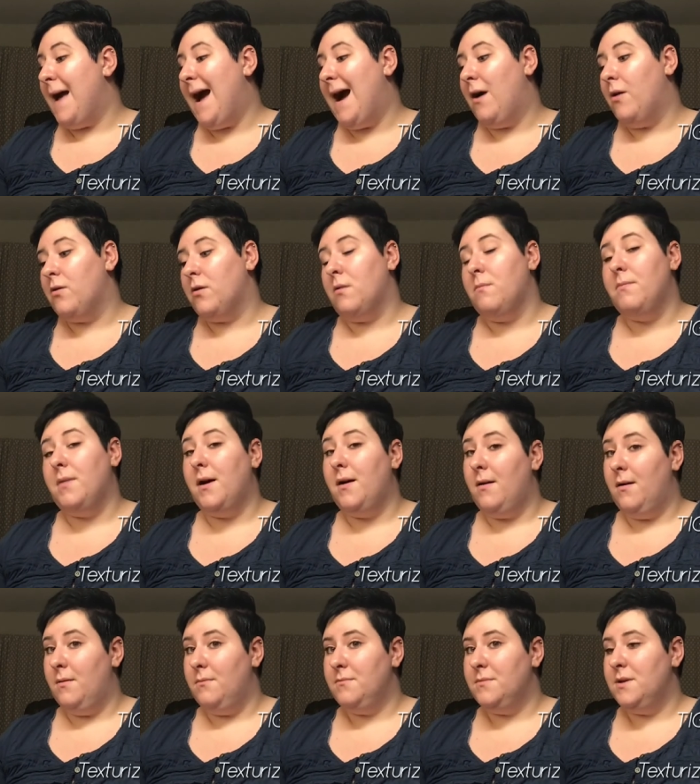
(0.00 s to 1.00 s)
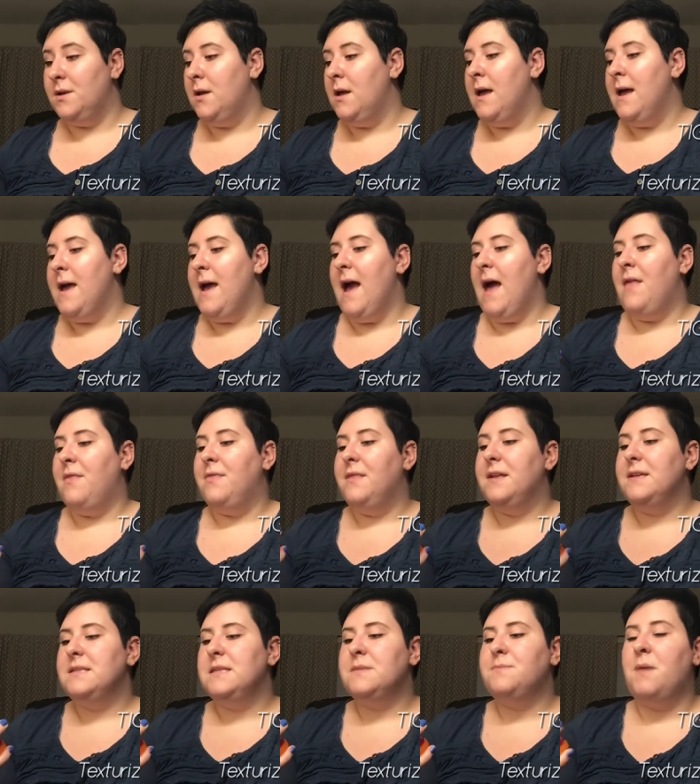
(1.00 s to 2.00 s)
powder balm and
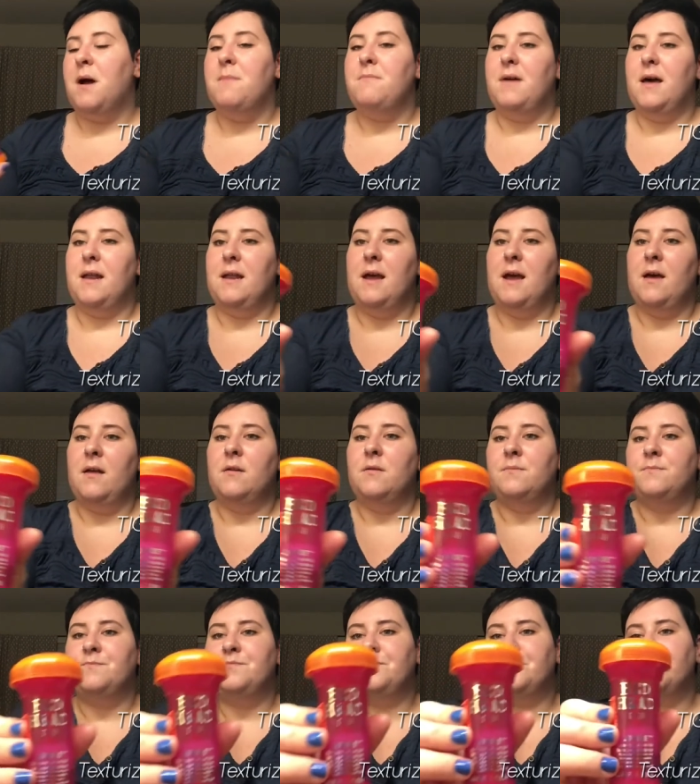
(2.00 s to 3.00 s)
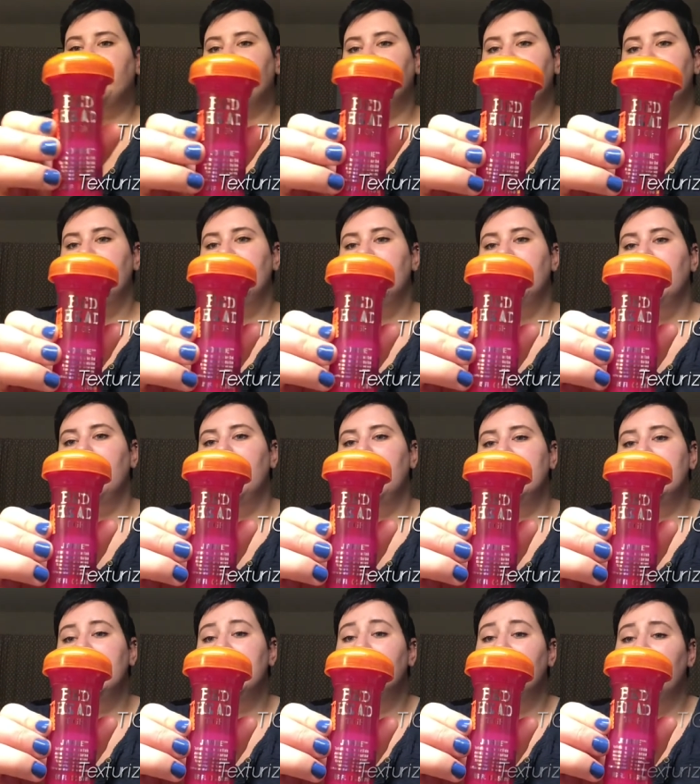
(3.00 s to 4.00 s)
this is by Bedhead.
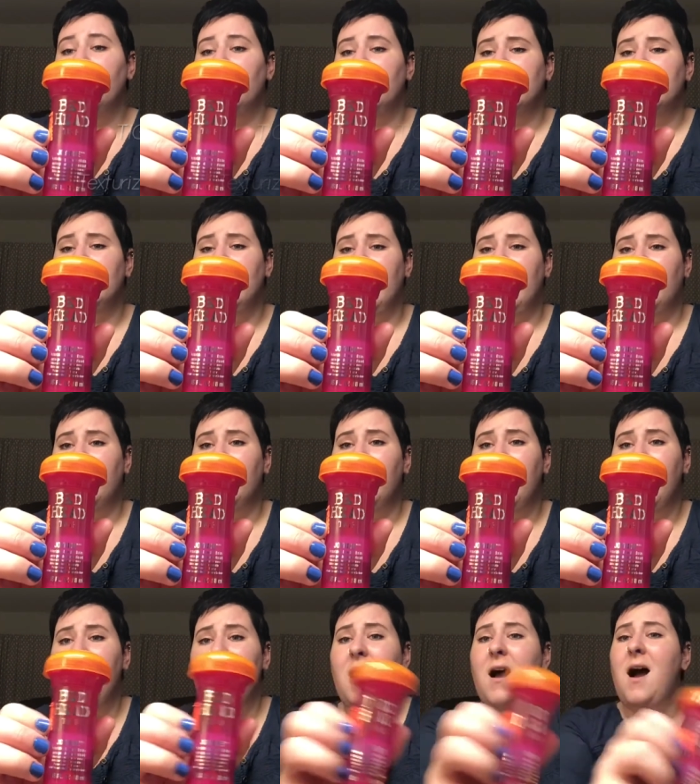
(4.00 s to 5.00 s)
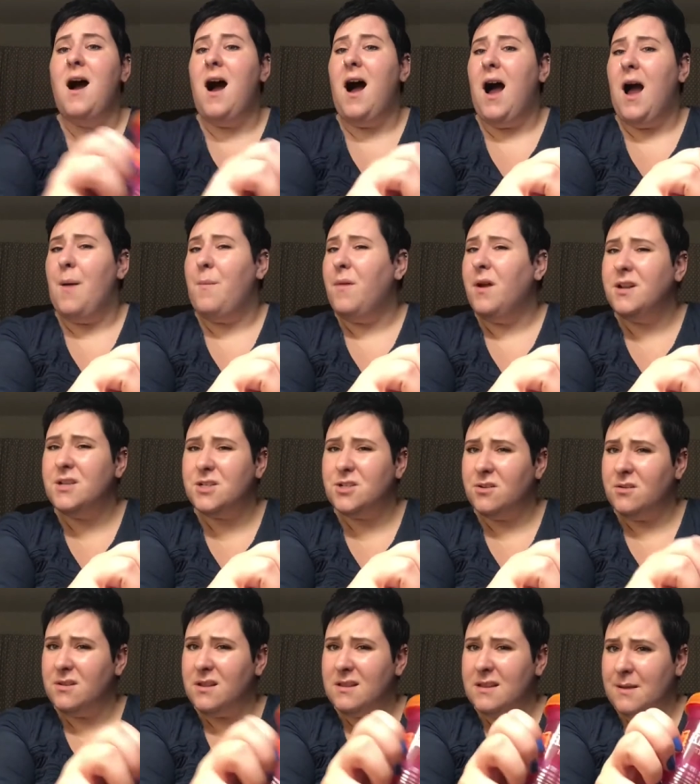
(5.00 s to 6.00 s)
This is what it looks like. I'm not
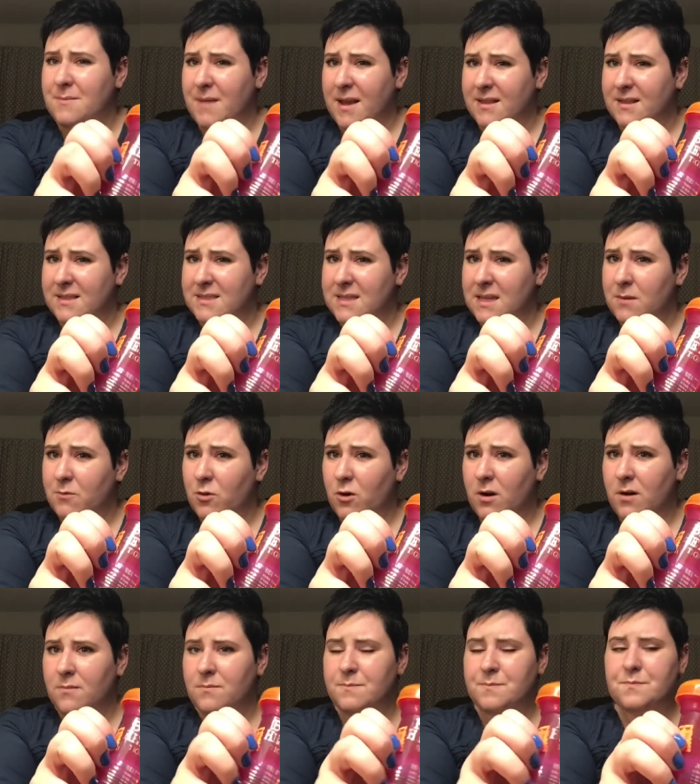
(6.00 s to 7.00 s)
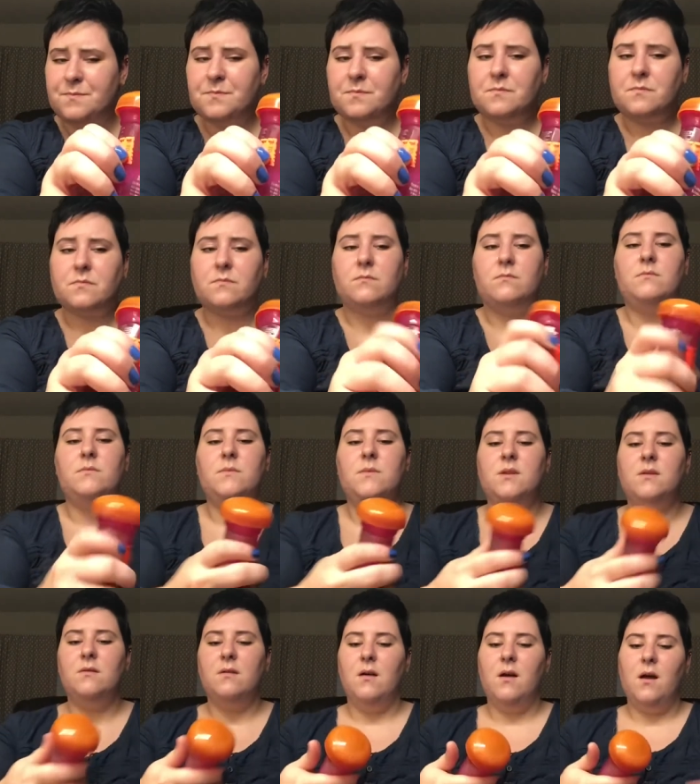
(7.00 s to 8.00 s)
sure that they make this anymore.
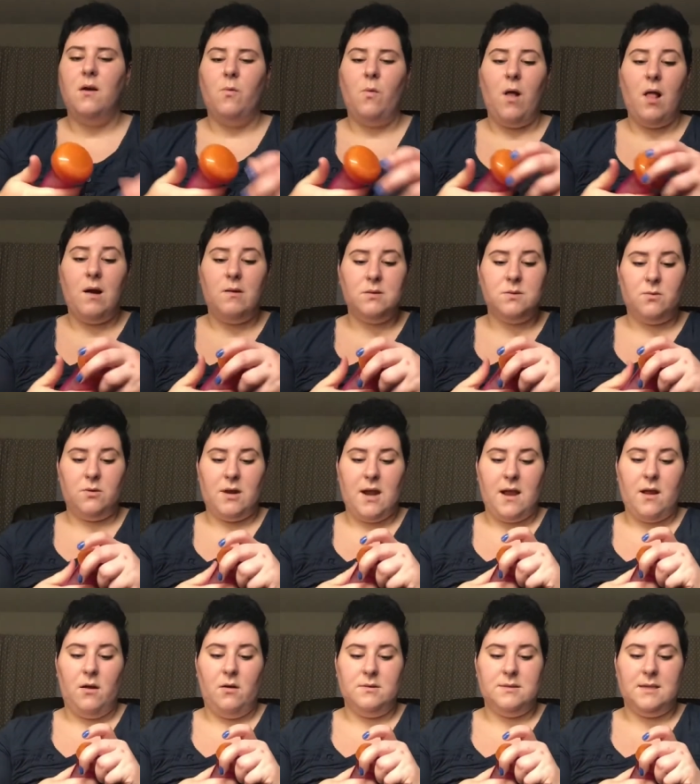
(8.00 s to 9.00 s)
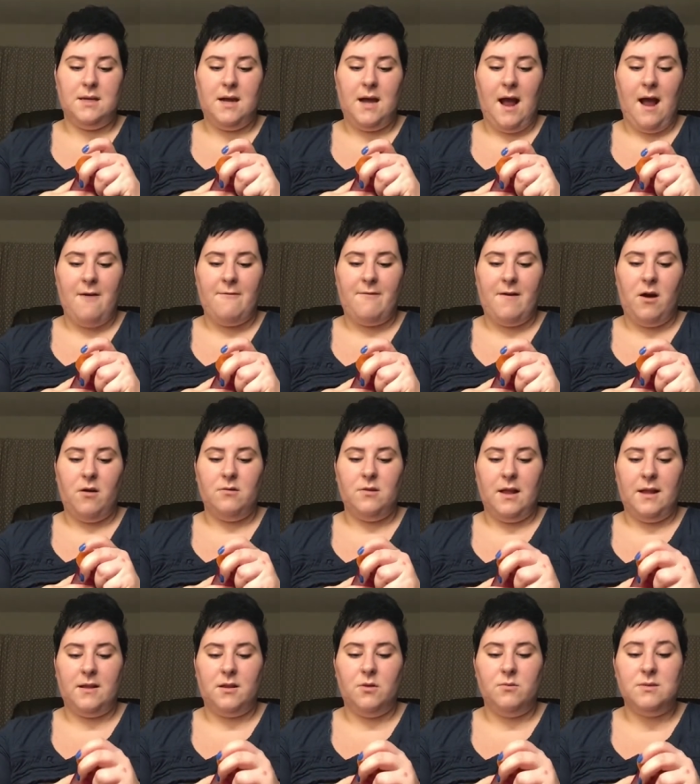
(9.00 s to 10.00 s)
While I was working at Ulta, I found
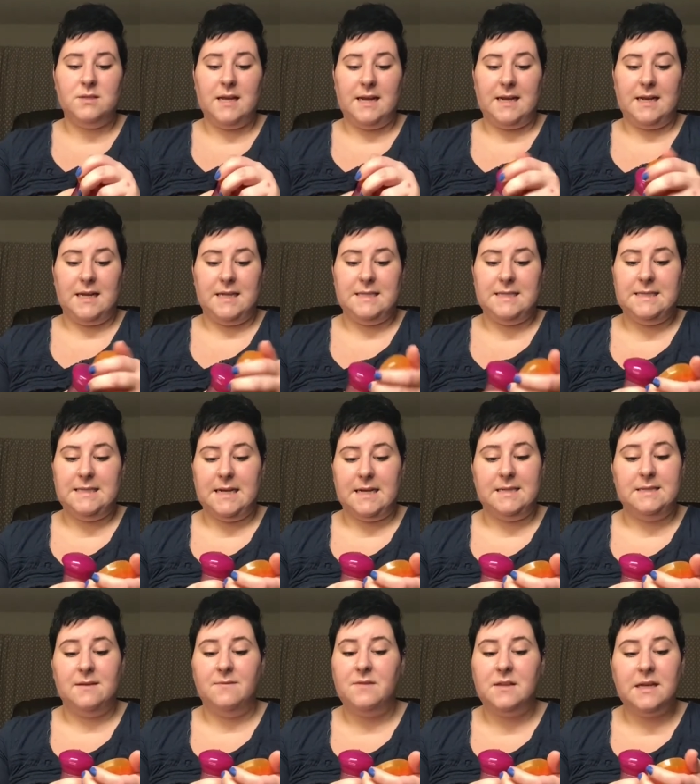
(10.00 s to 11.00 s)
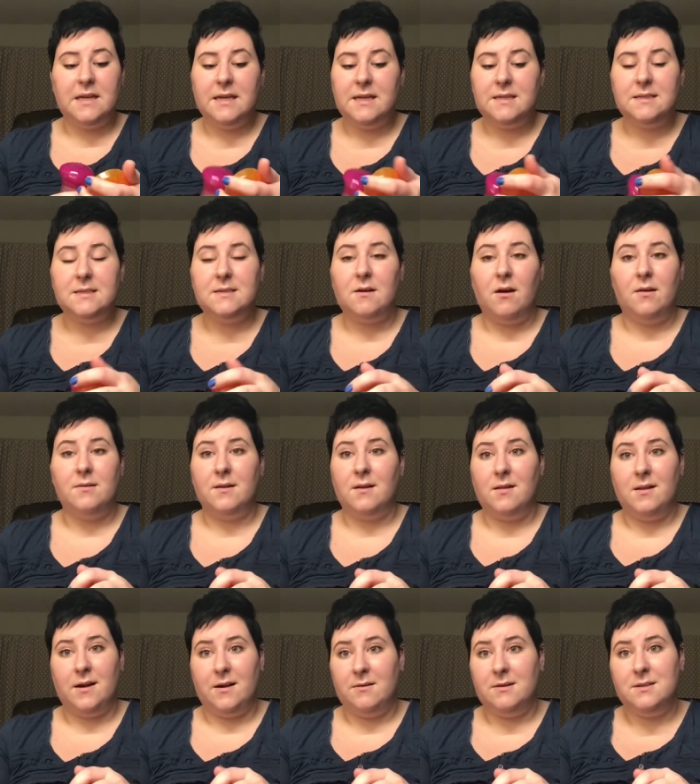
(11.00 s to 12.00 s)
like there was like six of these on the
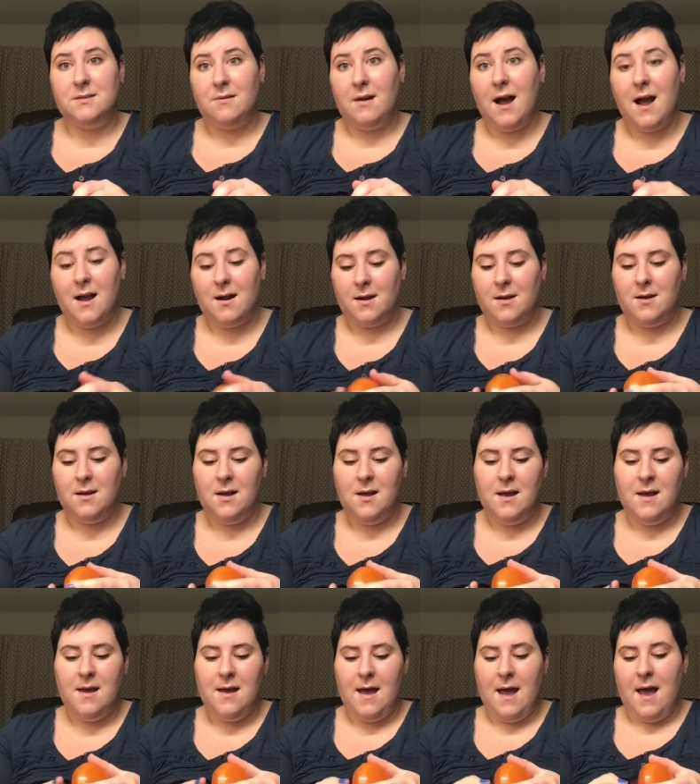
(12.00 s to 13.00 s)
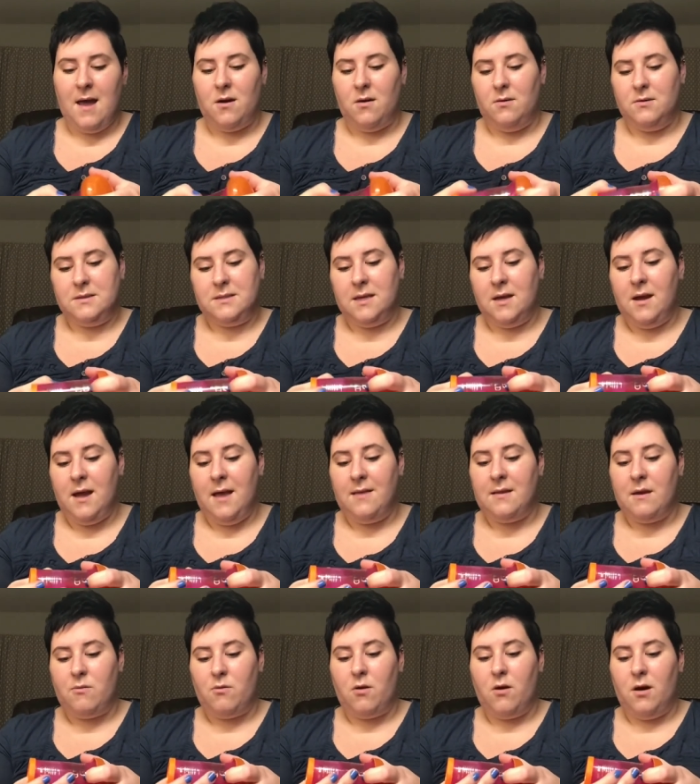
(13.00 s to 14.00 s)
clearance rack at Ulta and
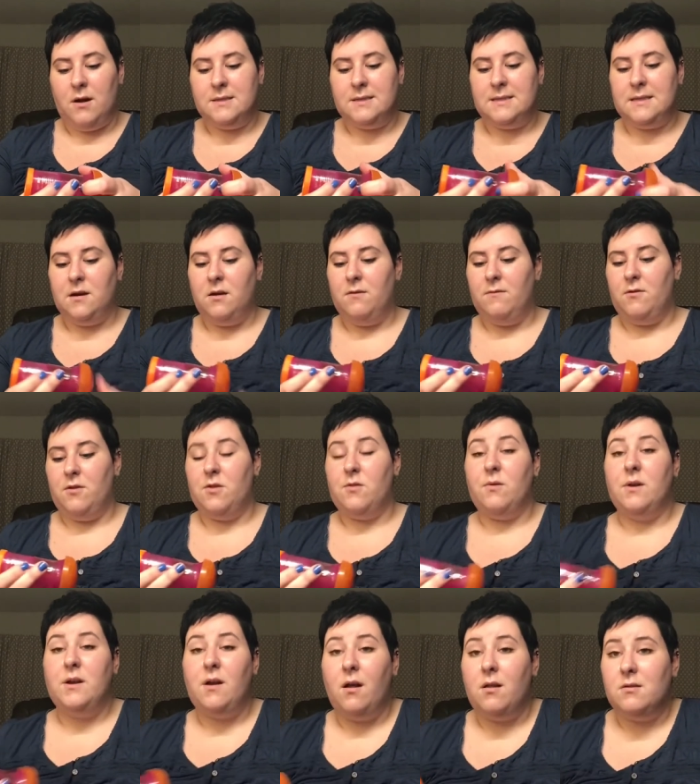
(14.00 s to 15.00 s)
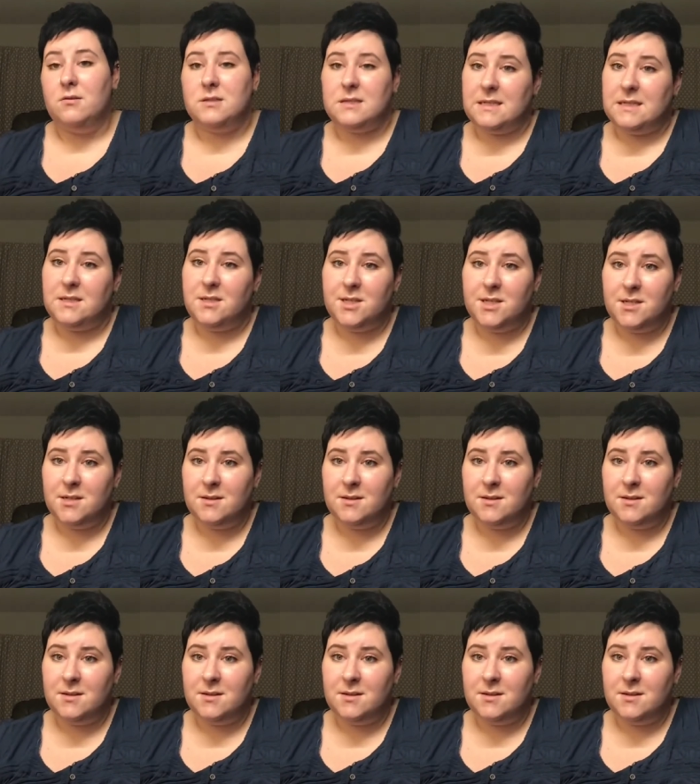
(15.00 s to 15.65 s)
they were on sale for $3 each.